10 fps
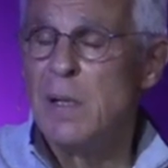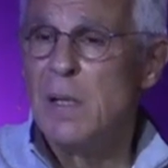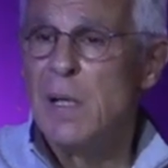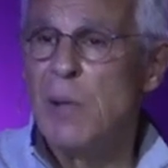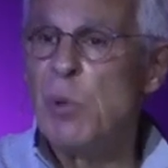
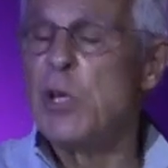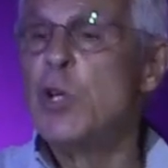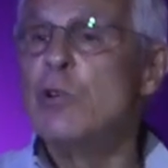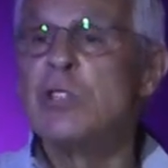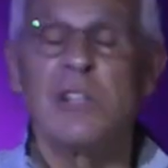And we
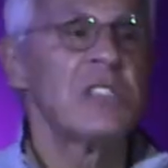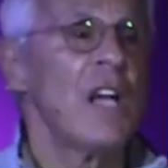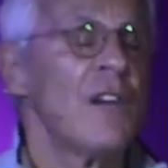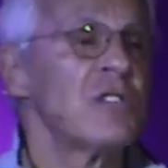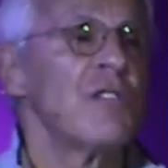accuse
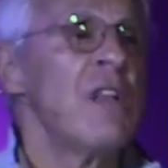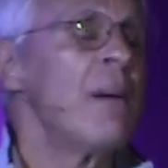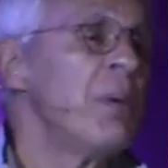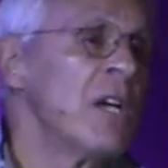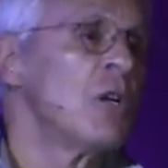ourselves of not
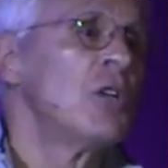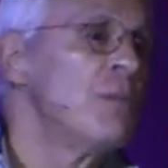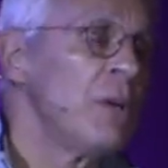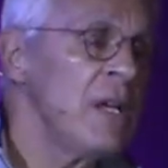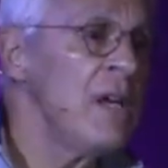being a good
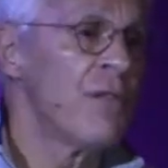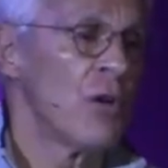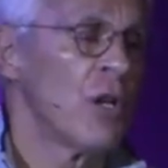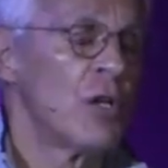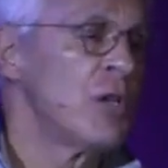believer
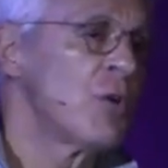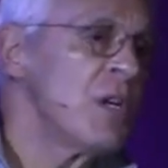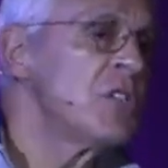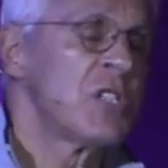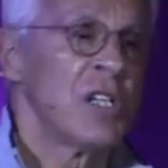or a good
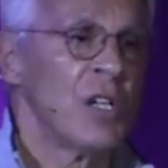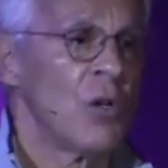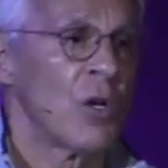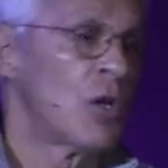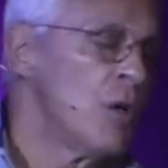Christian
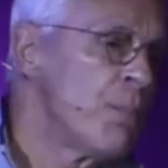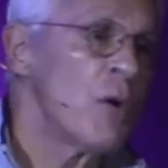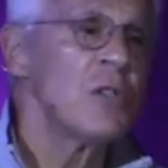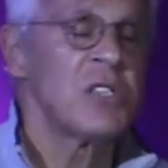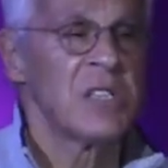or a good
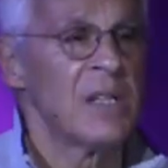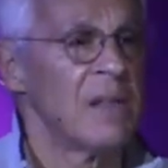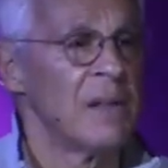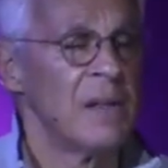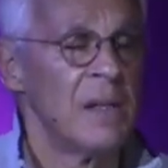person.
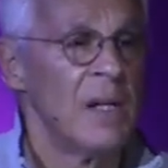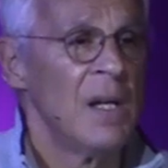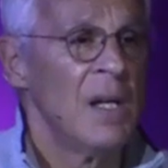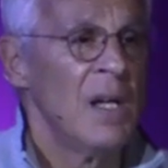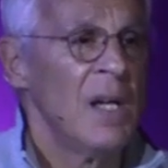
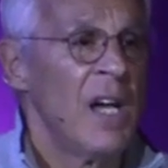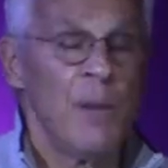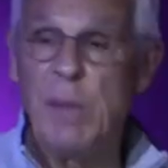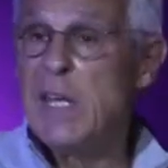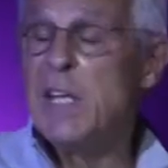And it
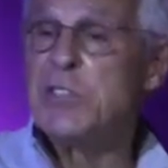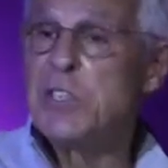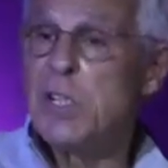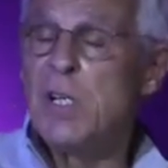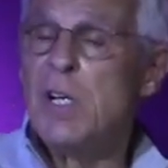begins
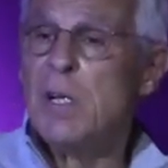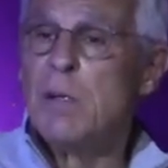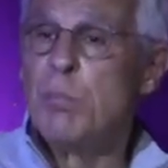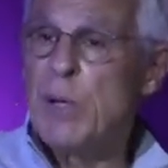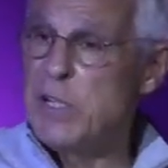to
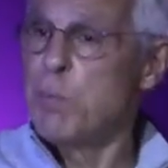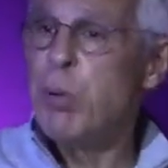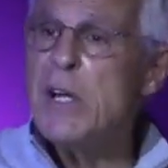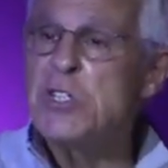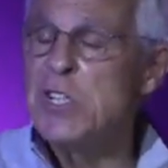bring
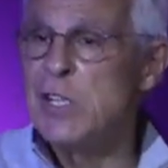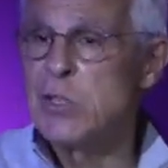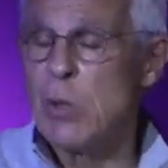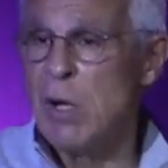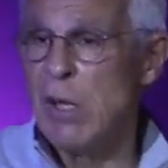depression
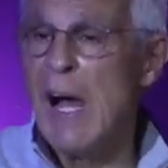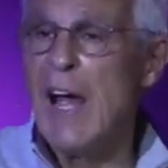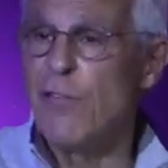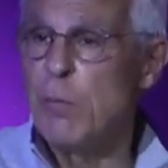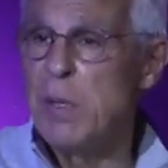into our
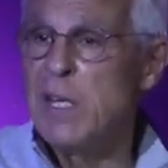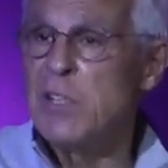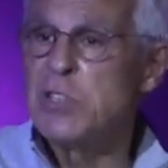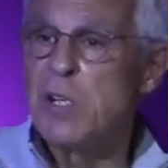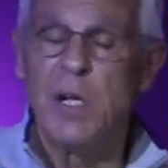life. It
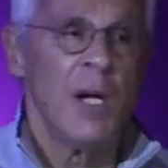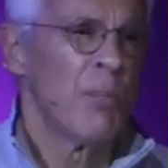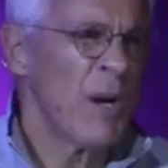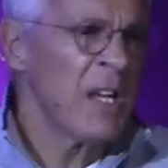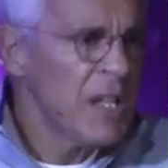begins to
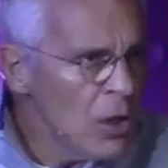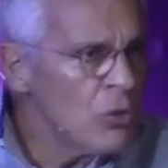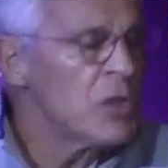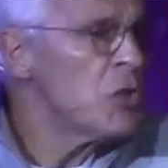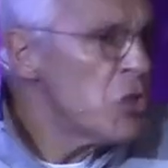bring
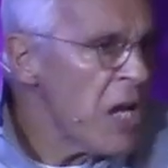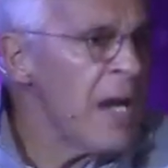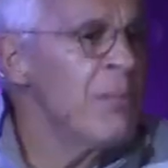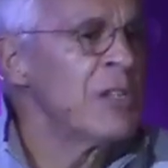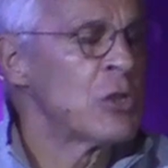guilt and
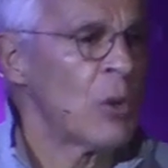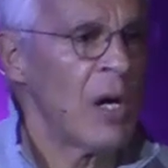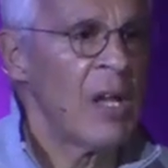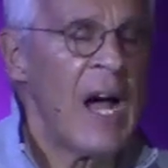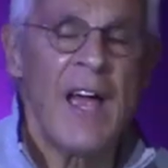shame into our
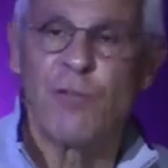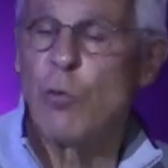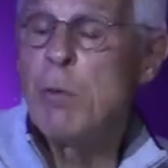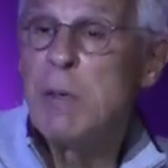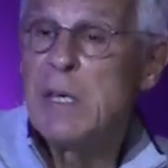life. And
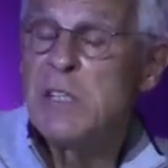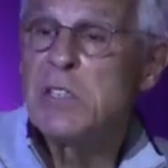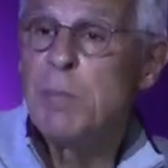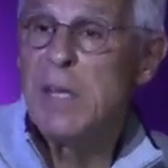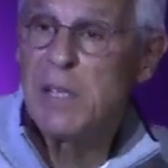we begin to
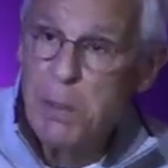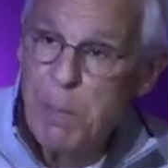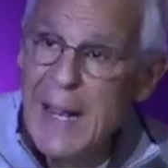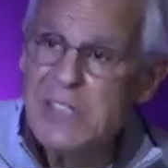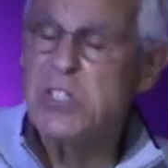be
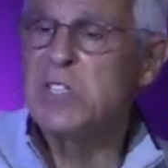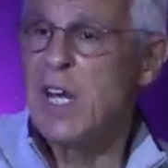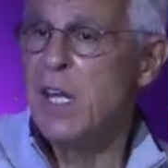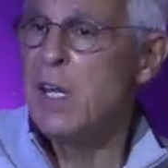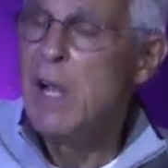
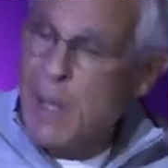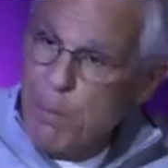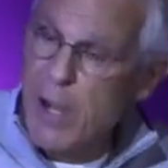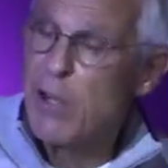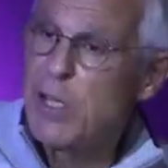incapacitated
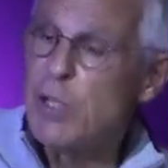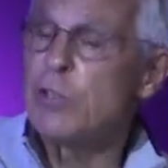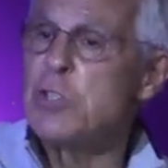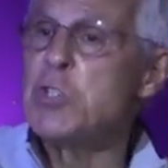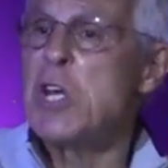by our guilt
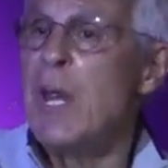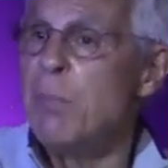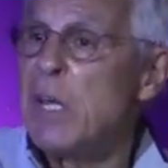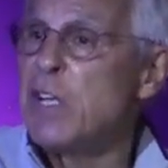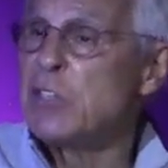and shame
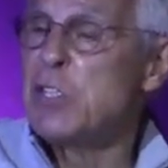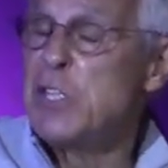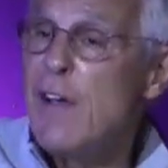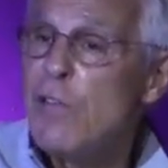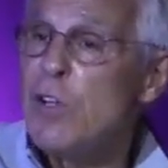because the
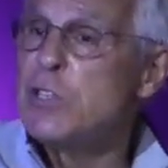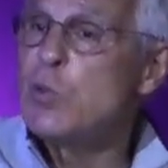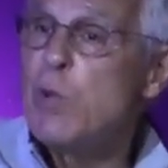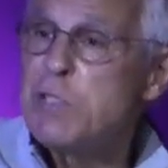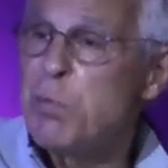devil is
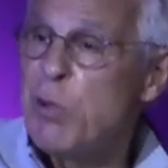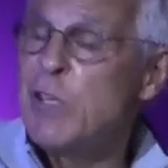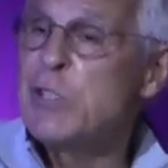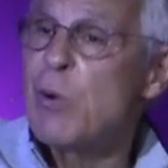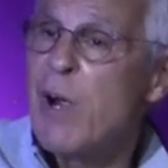whispering
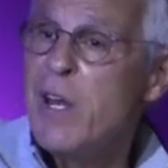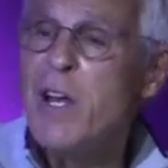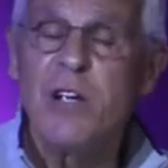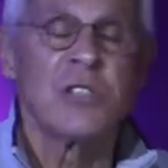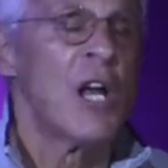into our
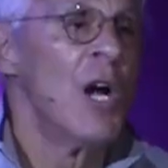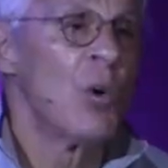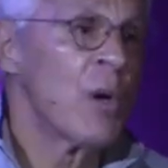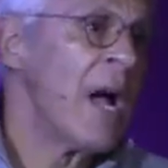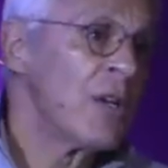ears,
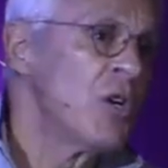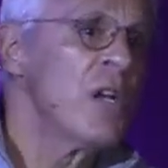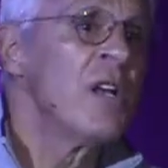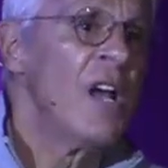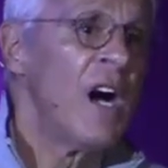we're not good
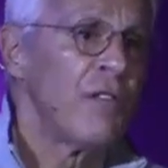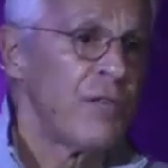enough.